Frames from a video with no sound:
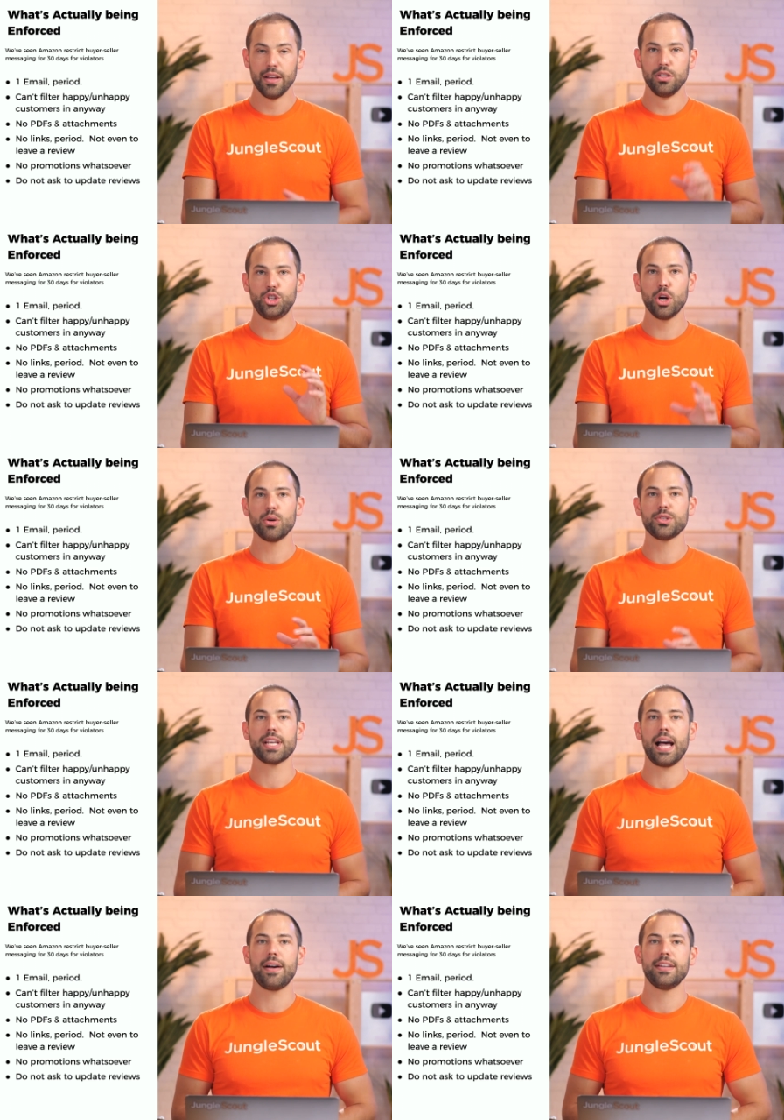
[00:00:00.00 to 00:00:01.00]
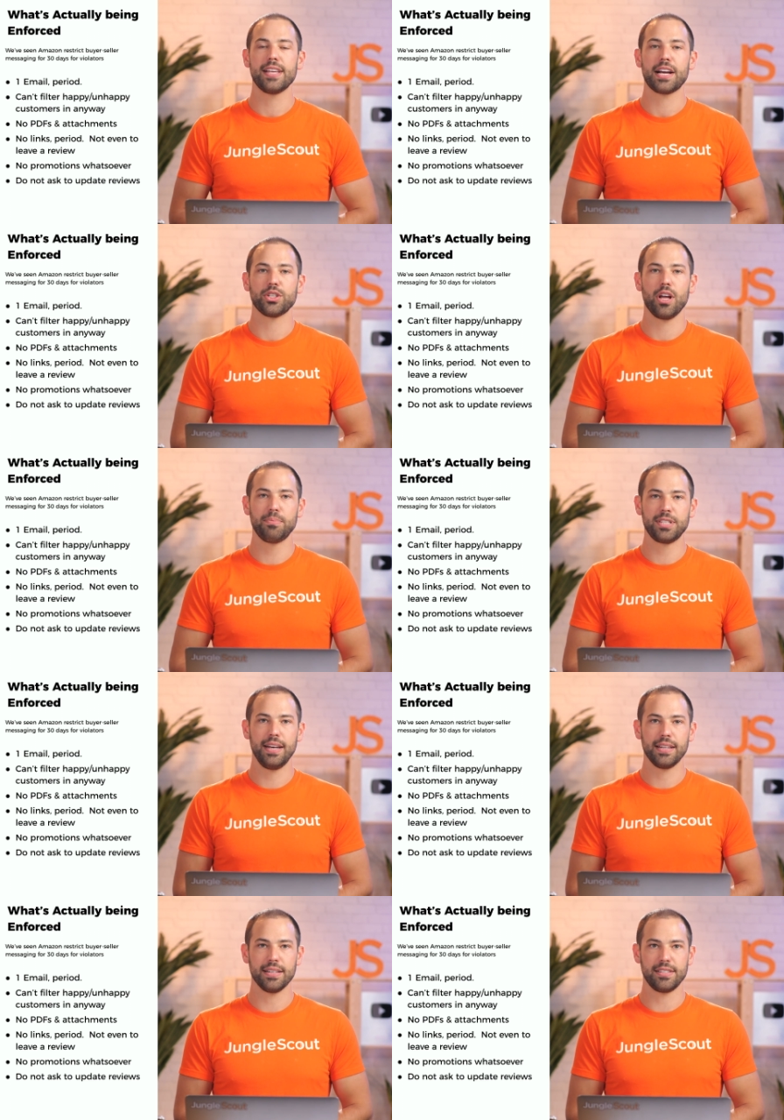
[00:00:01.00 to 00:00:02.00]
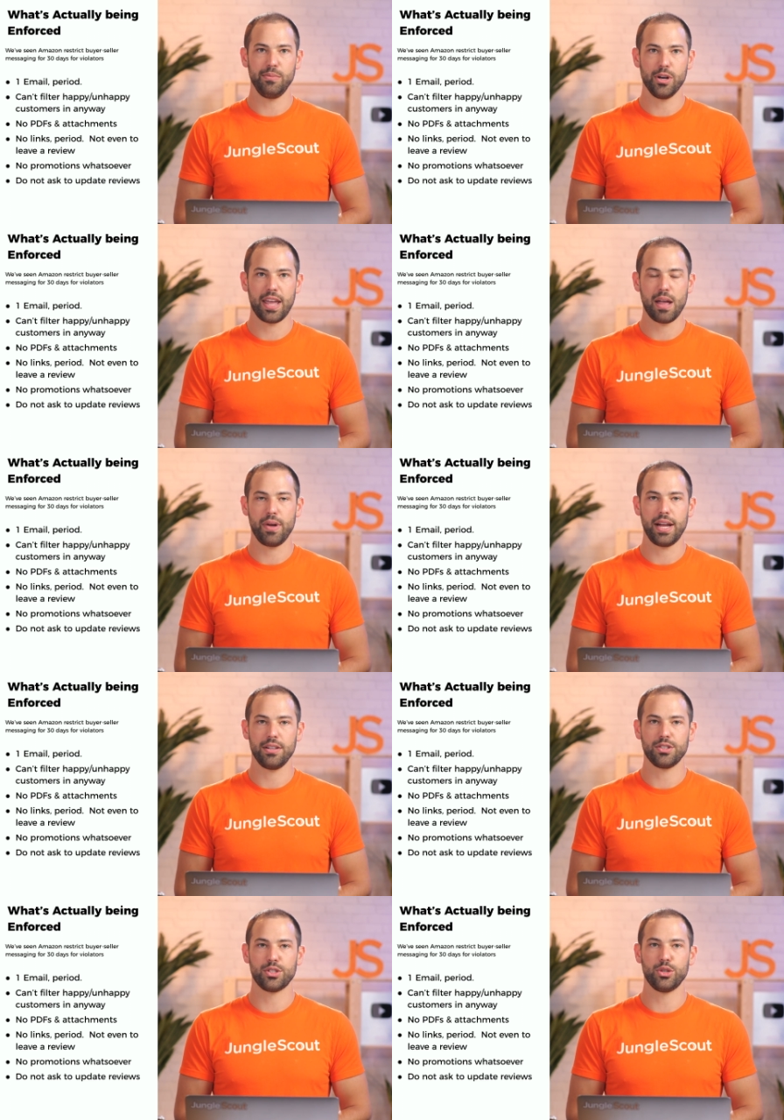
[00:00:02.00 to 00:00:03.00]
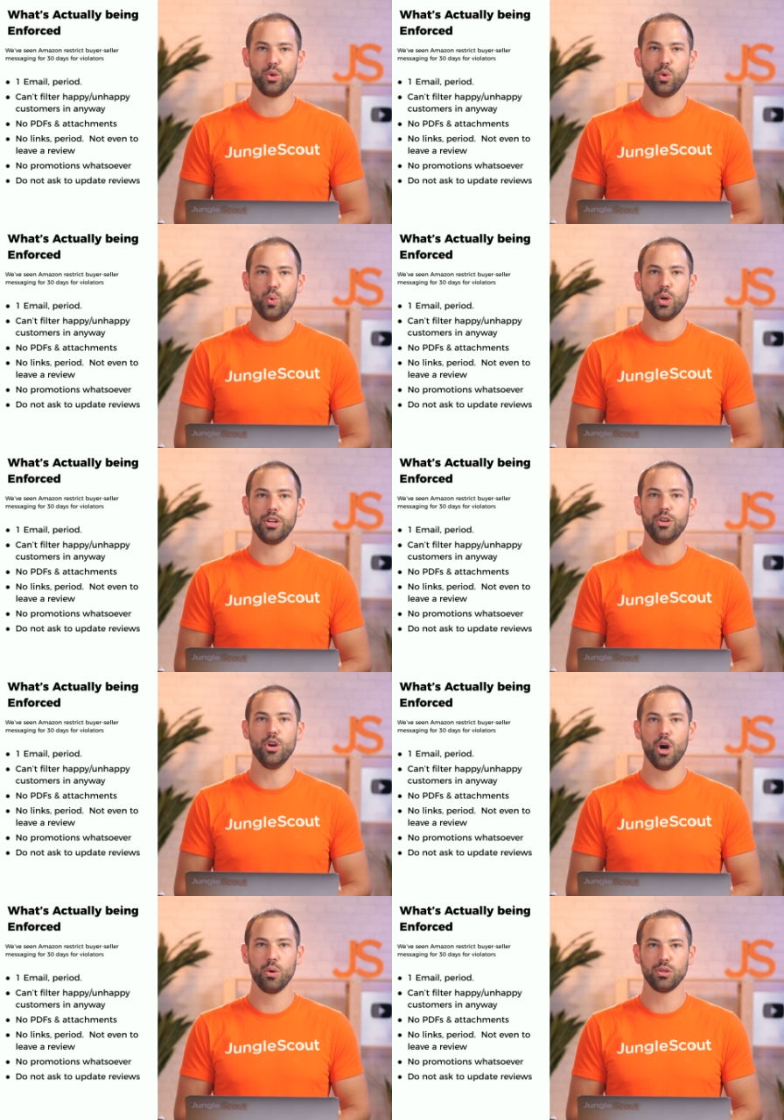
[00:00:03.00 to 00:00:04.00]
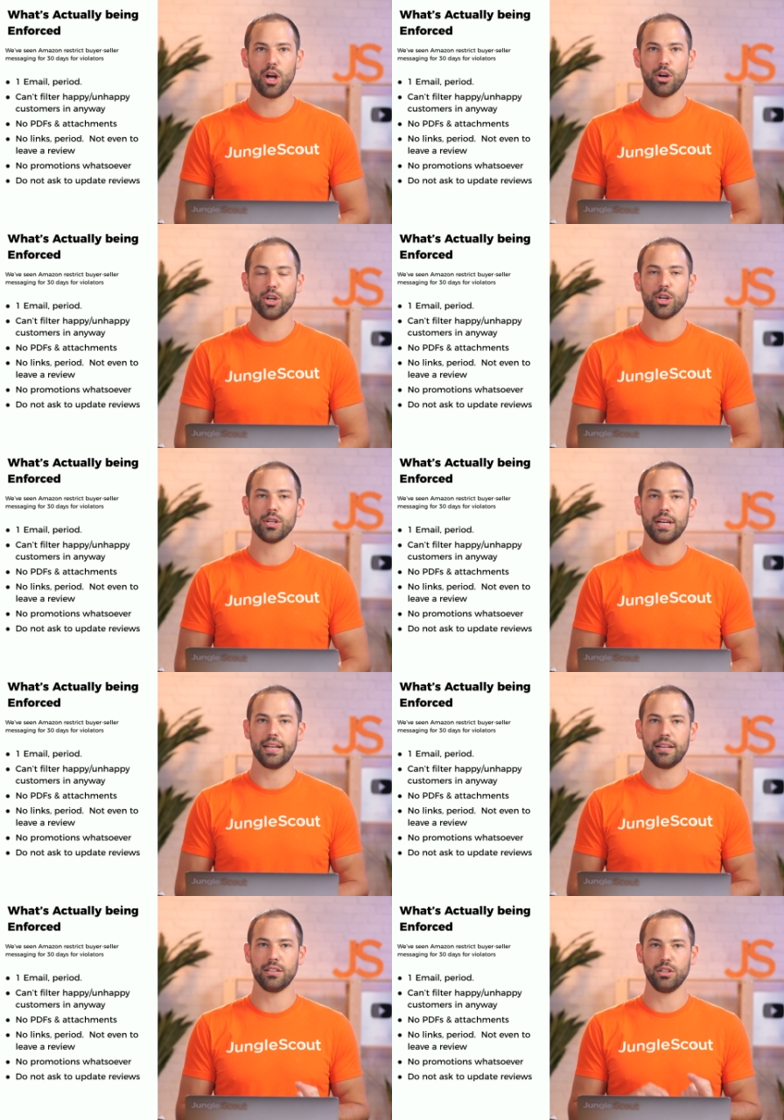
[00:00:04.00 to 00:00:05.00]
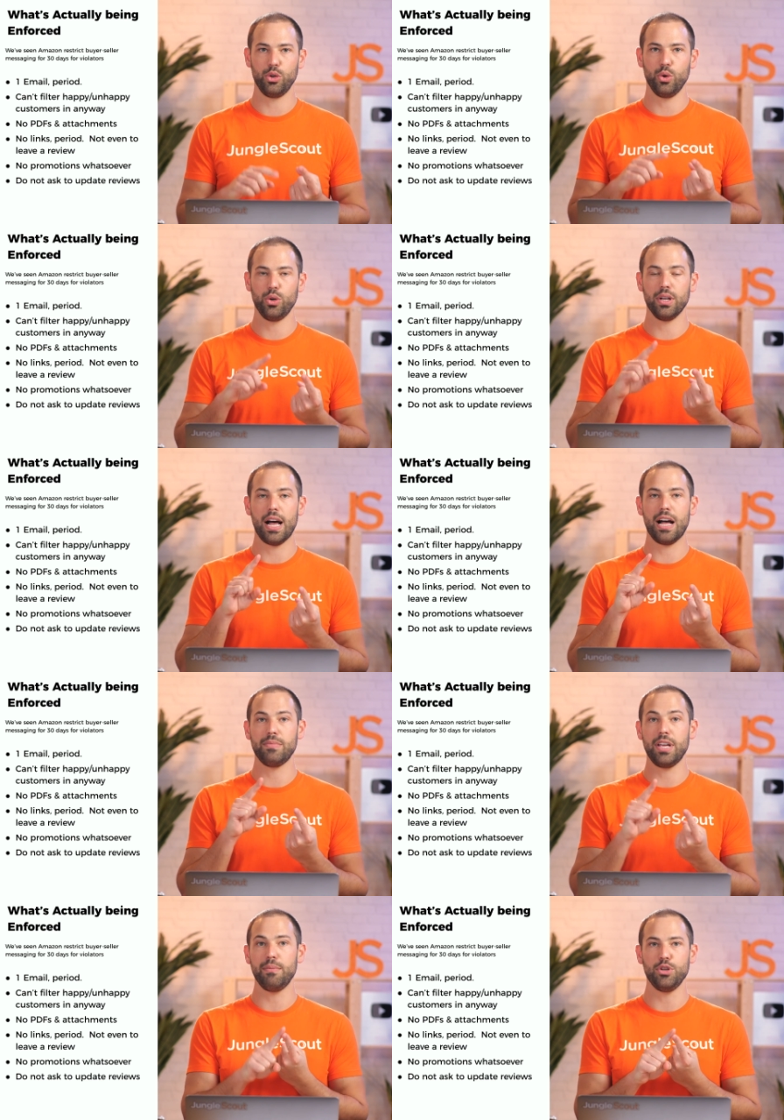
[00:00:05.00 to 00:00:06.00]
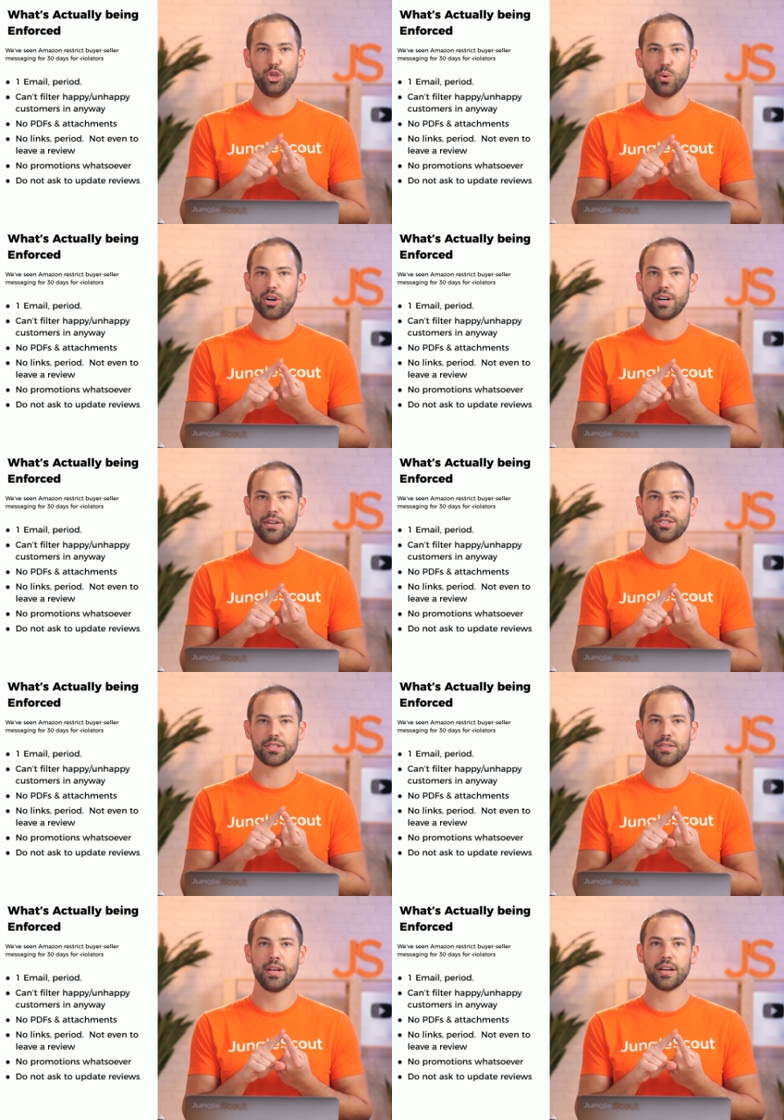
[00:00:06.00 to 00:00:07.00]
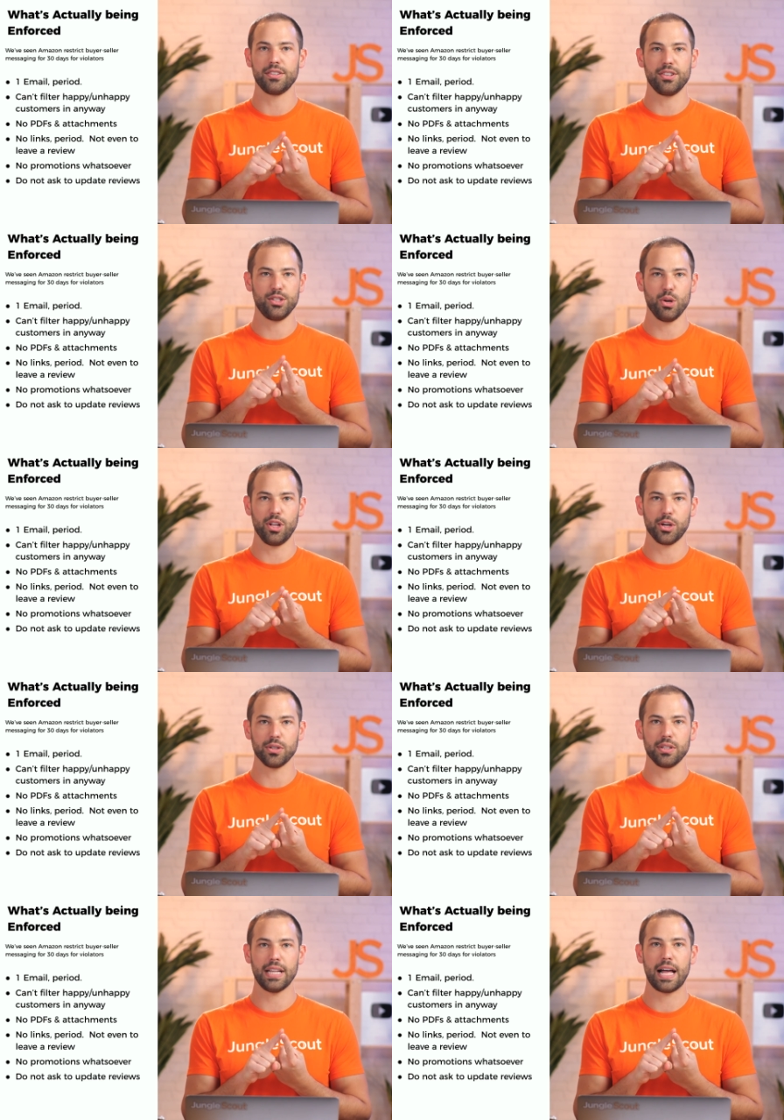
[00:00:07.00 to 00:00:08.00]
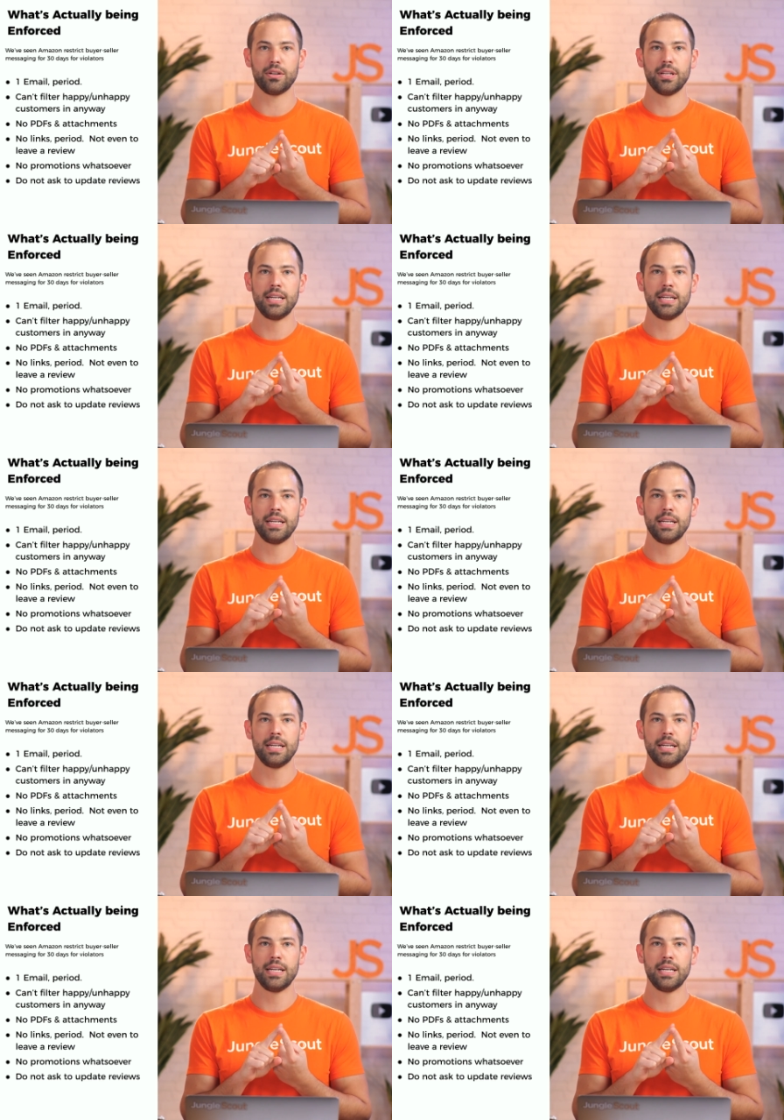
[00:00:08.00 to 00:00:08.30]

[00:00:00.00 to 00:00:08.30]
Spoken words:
Jungle Scout is actually updating its email campaigns to no longer include image URLs because it's no longer allowed.